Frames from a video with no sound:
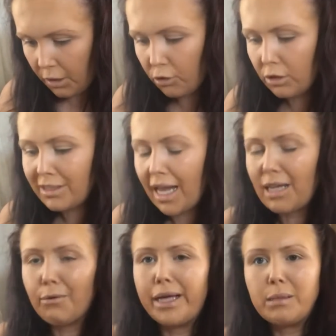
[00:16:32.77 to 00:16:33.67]
I'm going to set
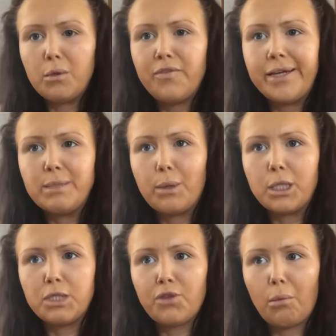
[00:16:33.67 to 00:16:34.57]
the rest of my face
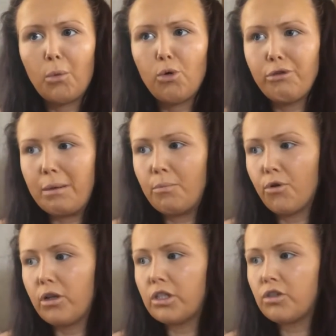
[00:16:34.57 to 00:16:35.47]
once I've done no cream
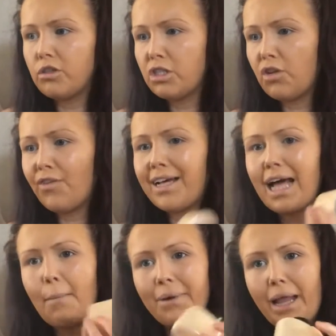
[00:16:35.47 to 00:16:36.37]
bronzer and stuff like
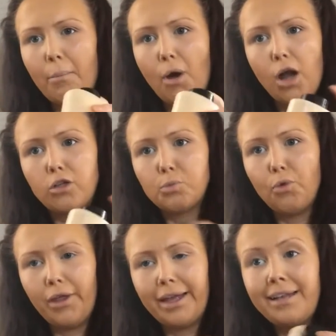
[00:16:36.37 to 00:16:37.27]
that, but that powder's
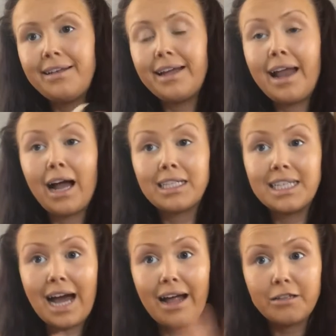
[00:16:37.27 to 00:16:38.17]
brilliant. It
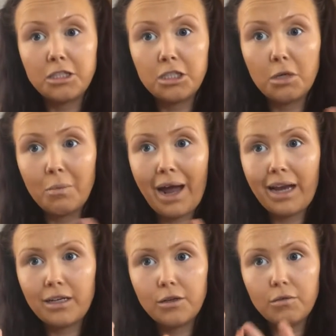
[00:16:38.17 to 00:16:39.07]
actually adds some
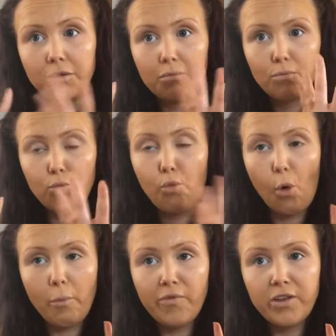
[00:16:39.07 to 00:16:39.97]
kind of
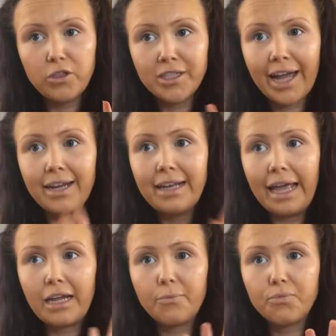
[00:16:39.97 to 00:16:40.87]
warmth to your skin,
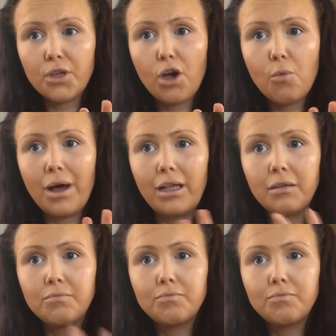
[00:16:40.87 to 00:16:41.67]
like, well,